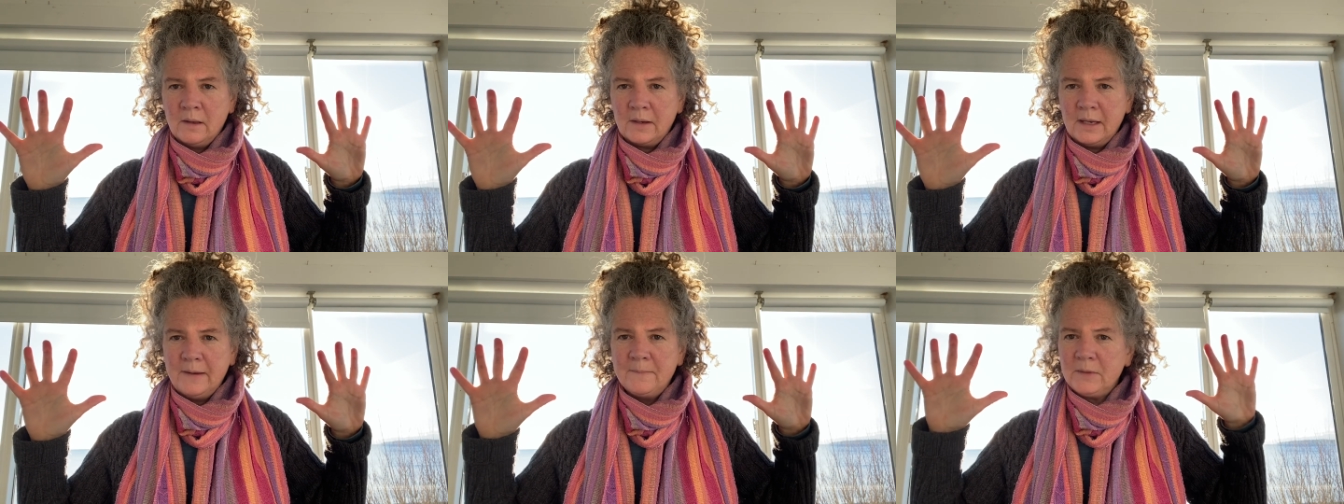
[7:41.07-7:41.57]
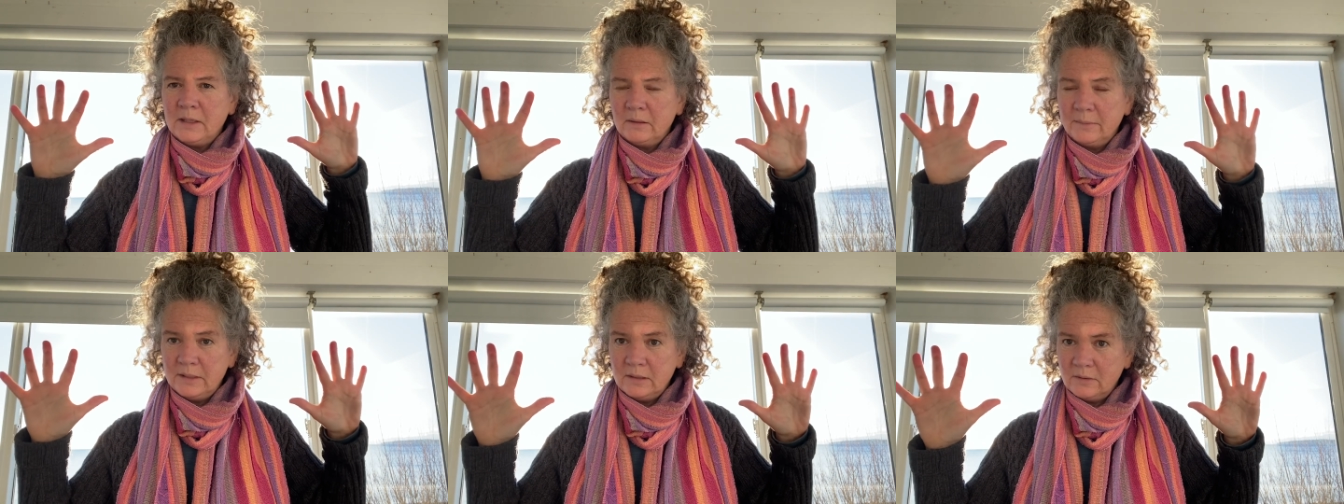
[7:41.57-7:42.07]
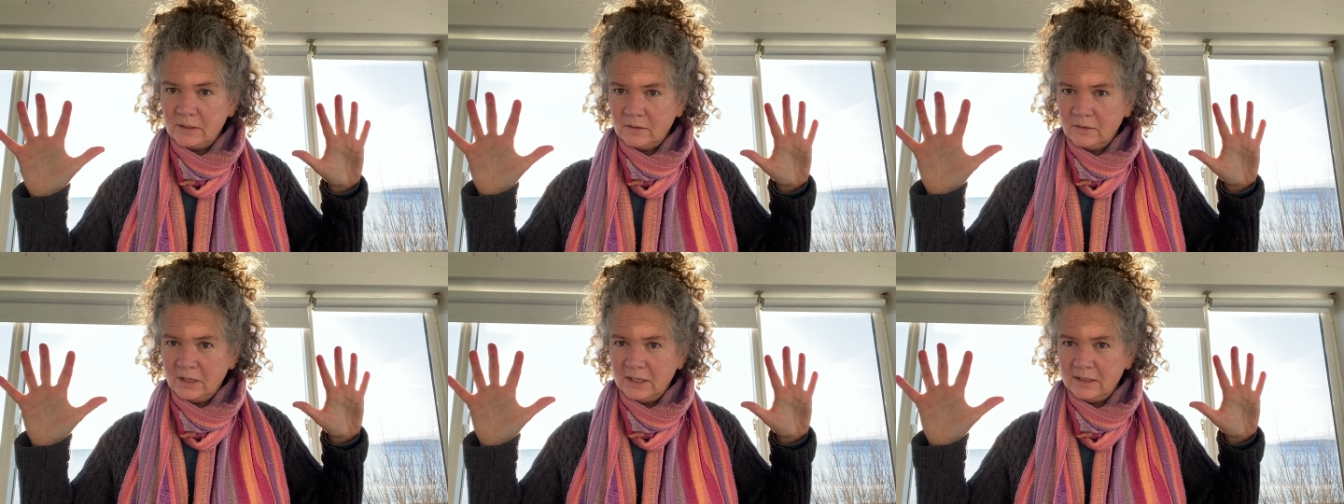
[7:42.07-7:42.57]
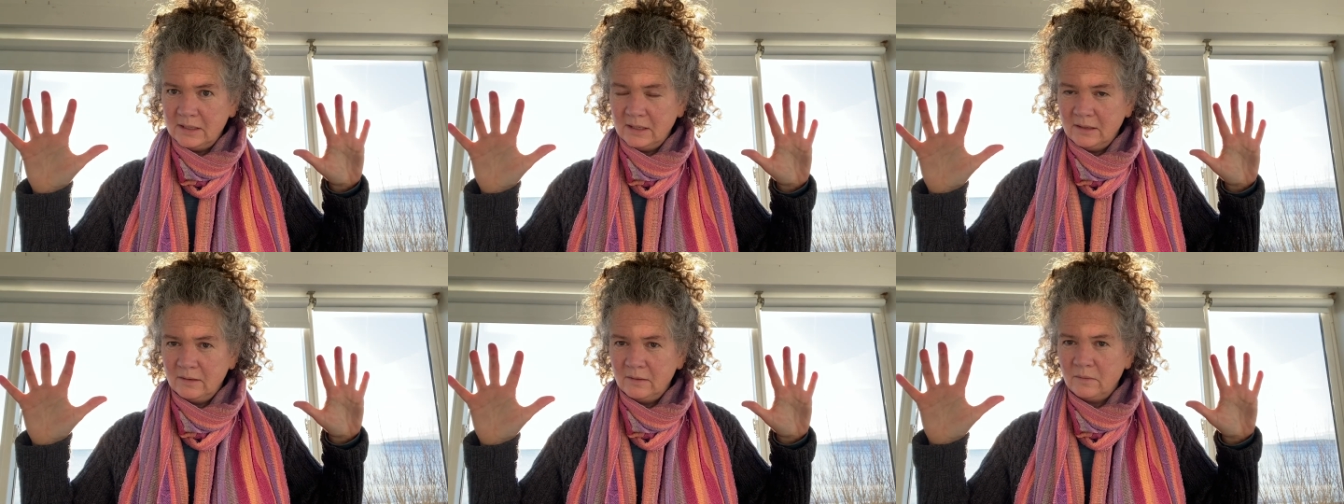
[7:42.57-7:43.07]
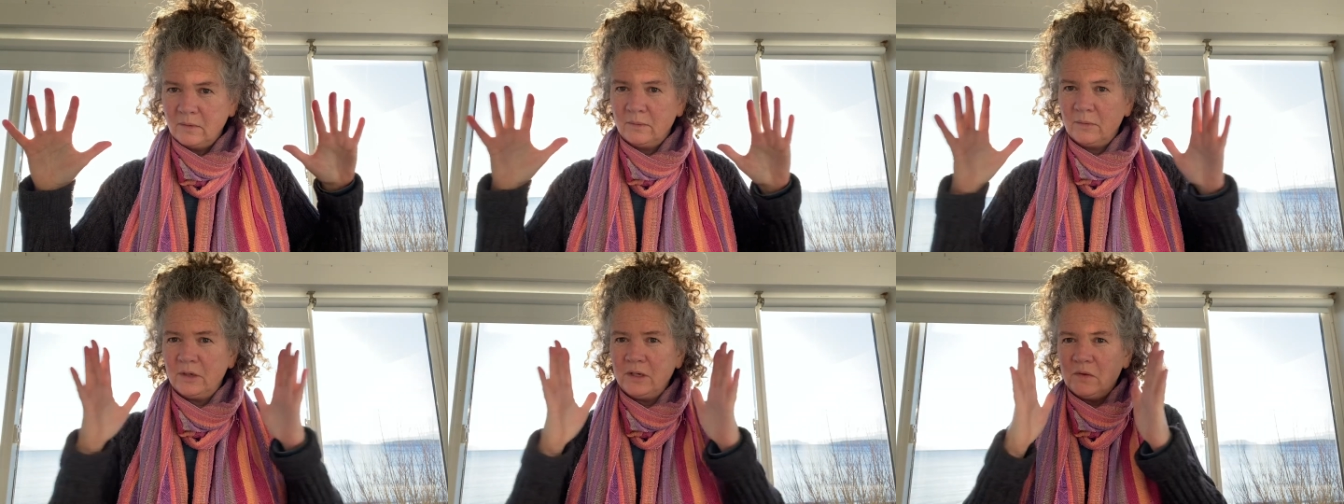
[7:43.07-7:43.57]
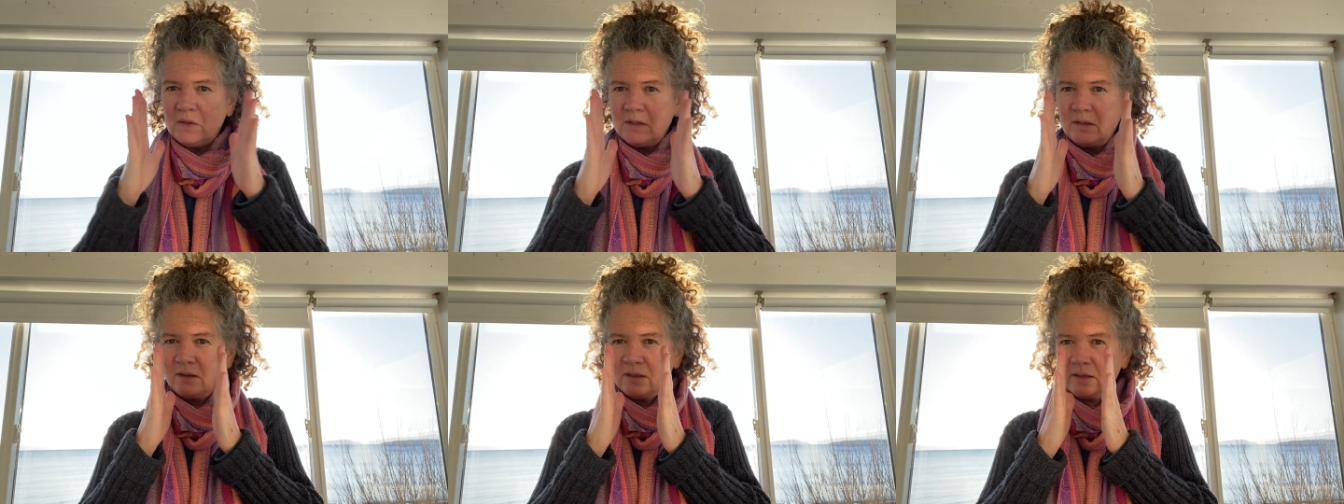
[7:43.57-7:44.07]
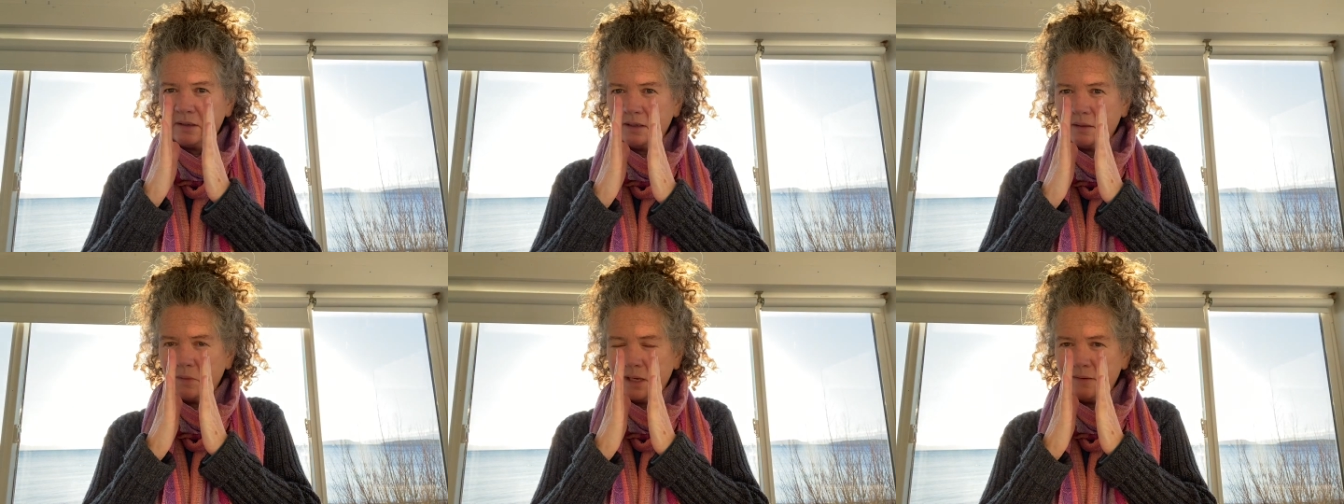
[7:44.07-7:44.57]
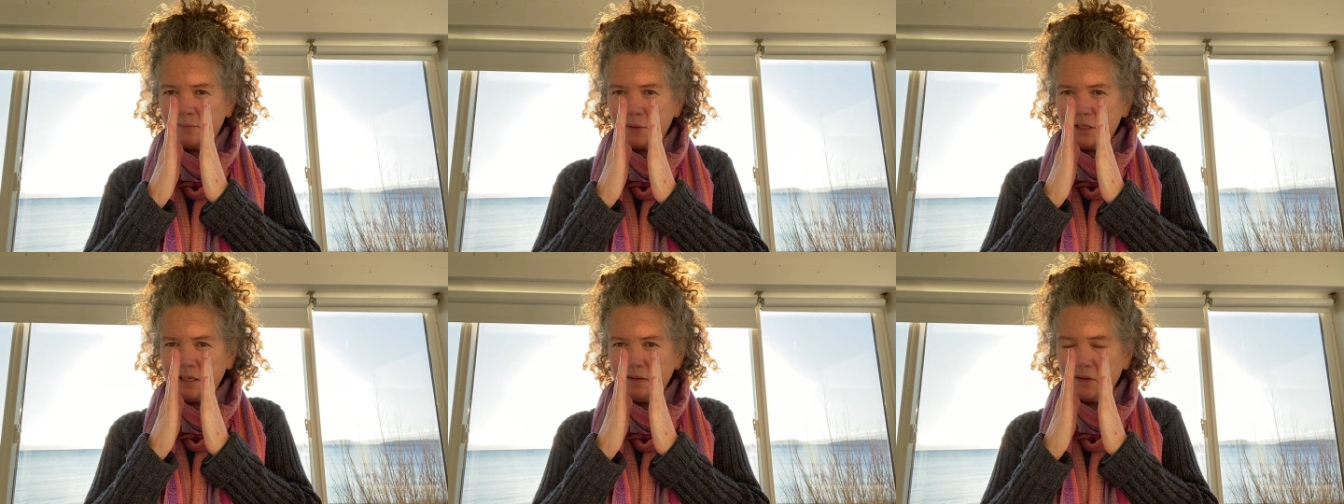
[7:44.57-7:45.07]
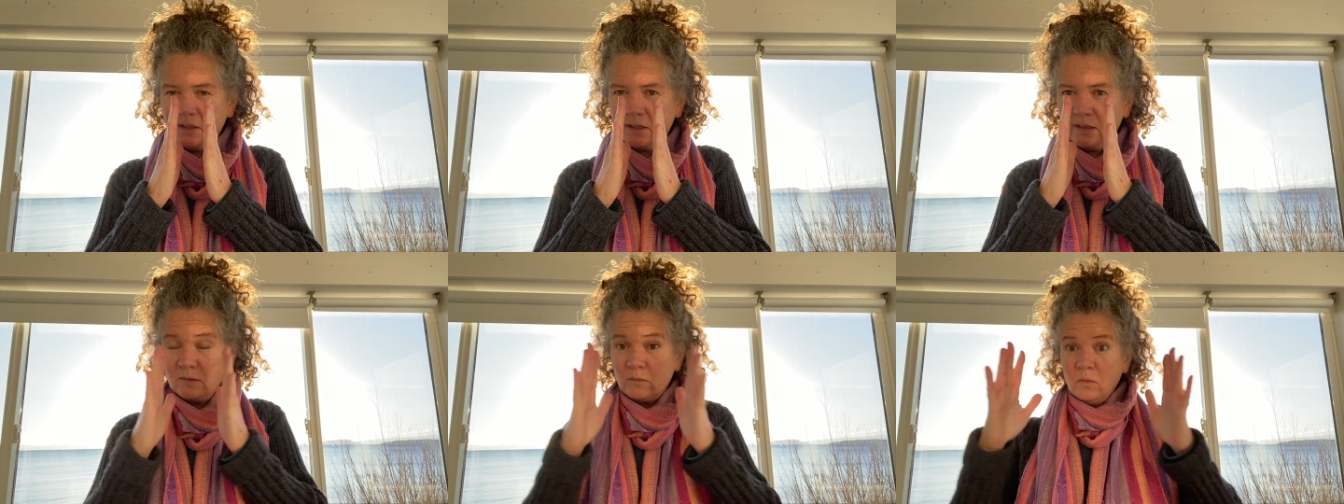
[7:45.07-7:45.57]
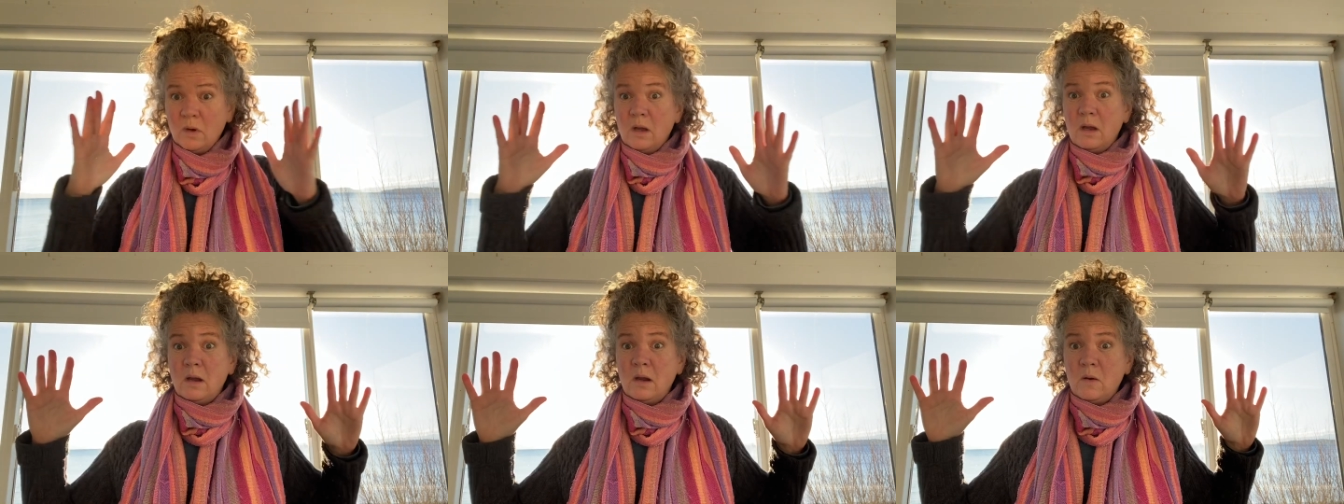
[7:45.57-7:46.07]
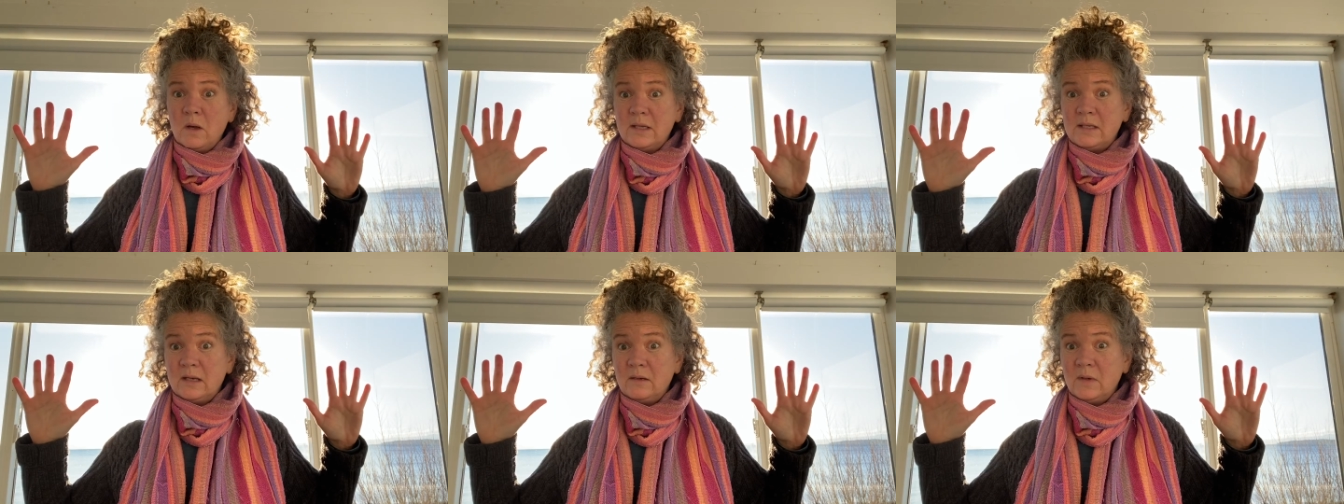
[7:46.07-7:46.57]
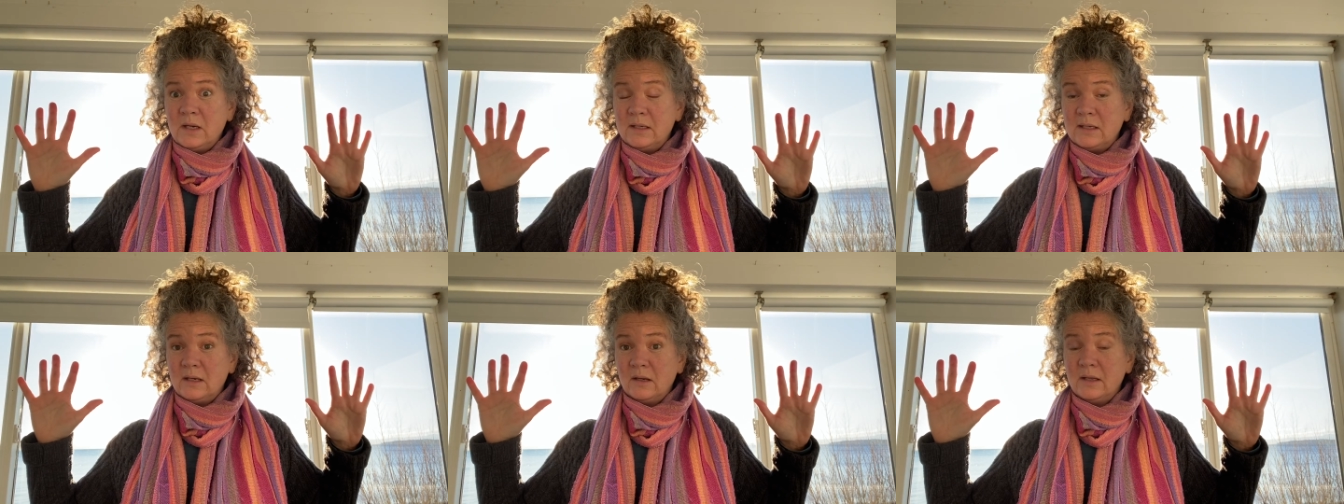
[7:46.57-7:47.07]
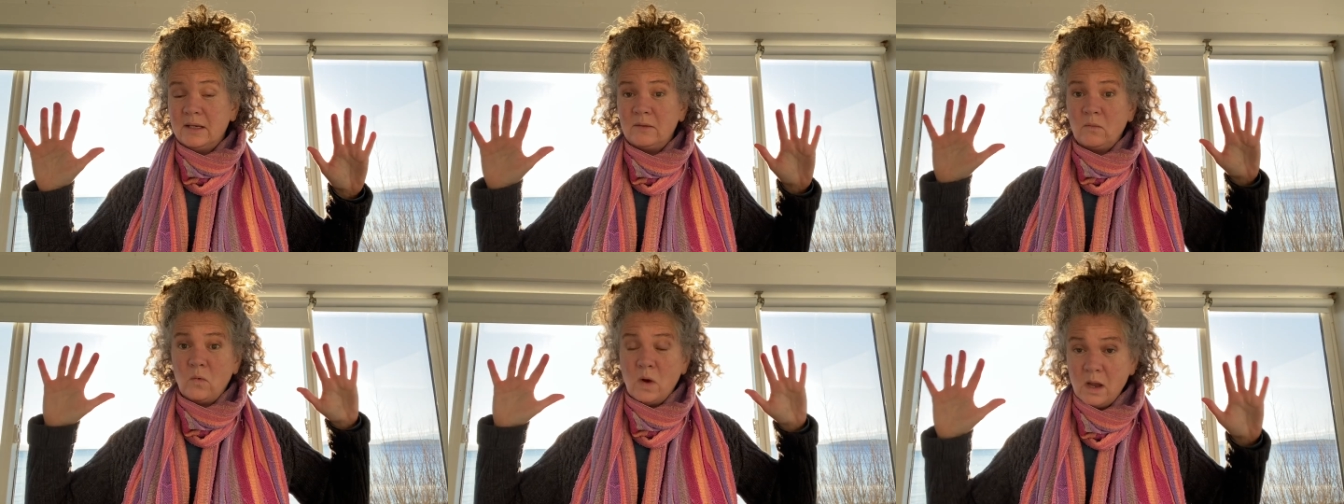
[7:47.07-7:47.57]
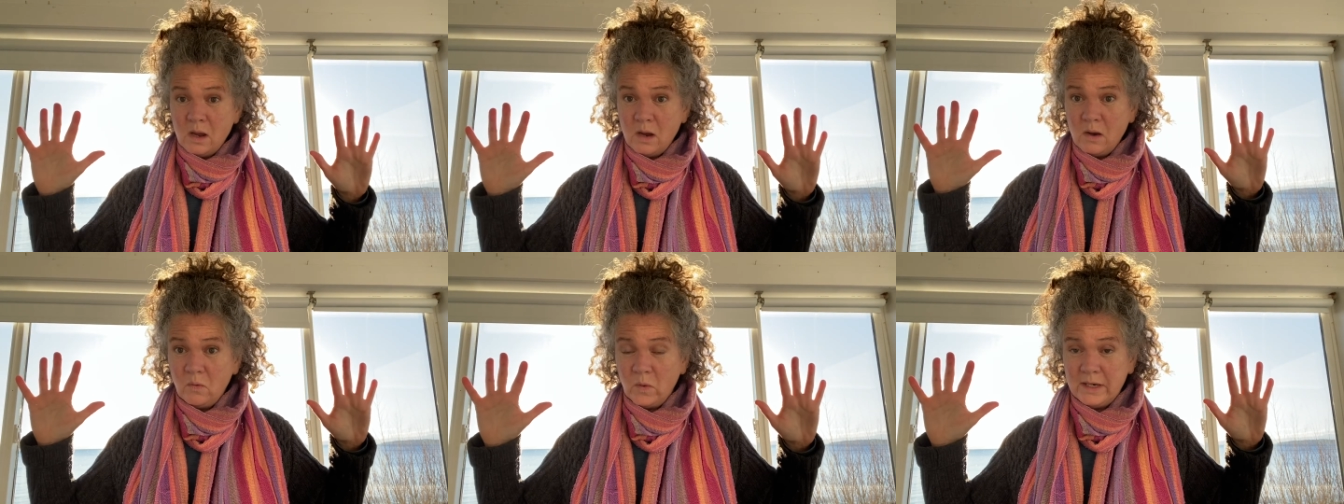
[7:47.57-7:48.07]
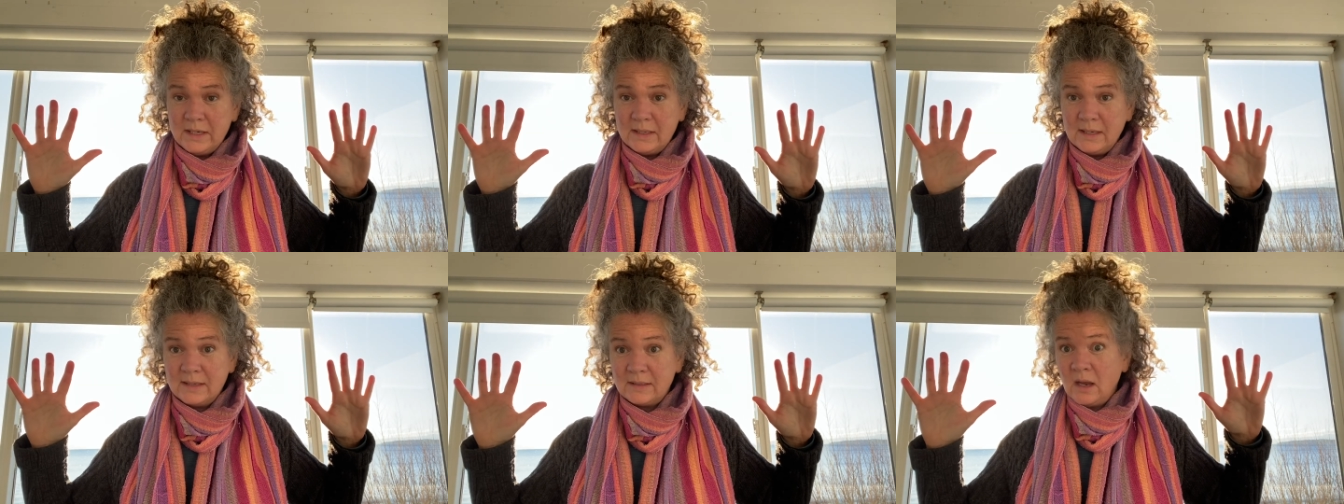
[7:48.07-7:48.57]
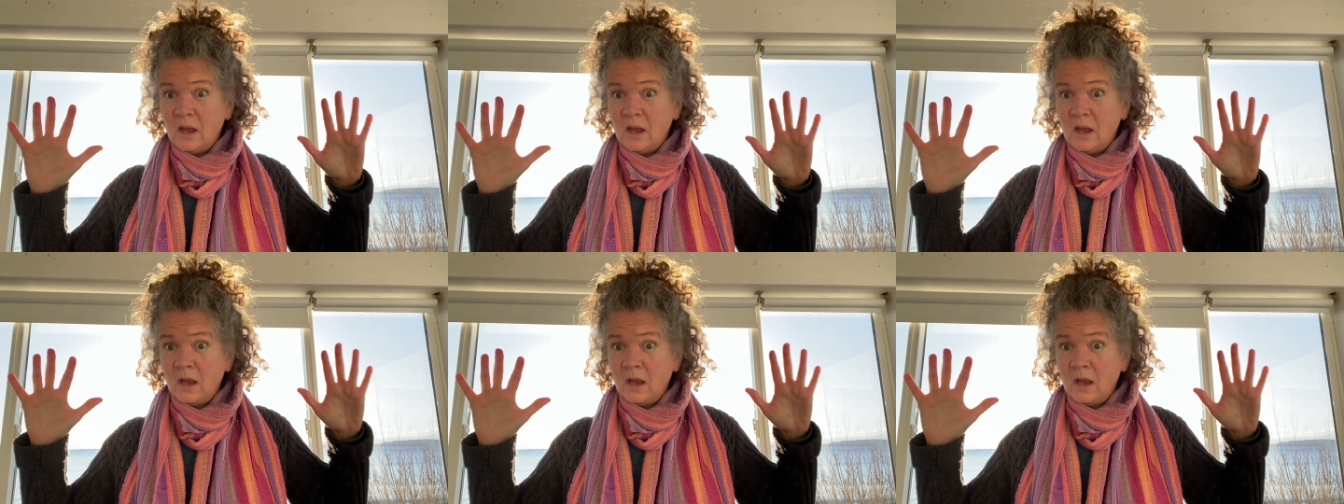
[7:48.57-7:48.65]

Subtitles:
Okay, a little bit disorienting when we're used to this little way of perceiving things. Whoa, all of a sudden we can see all this. Whoa, what is this?